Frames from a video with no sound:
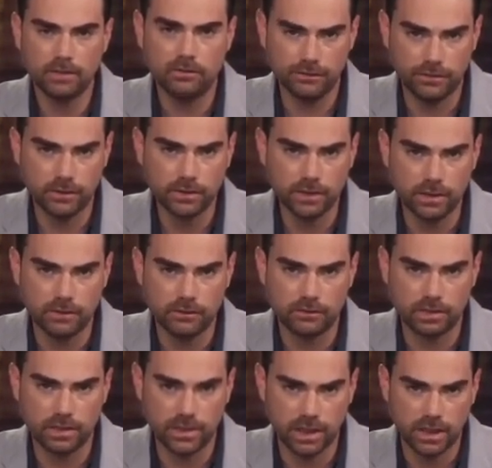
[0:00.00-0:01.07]

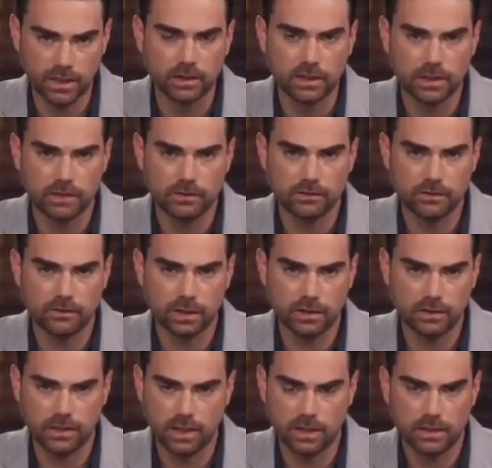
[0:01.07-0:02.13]
civilians in areas
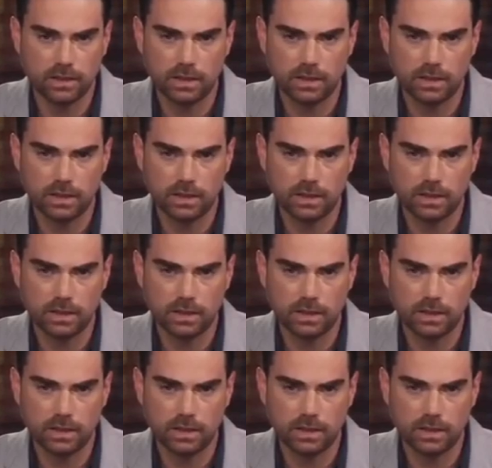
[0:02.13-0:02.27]
that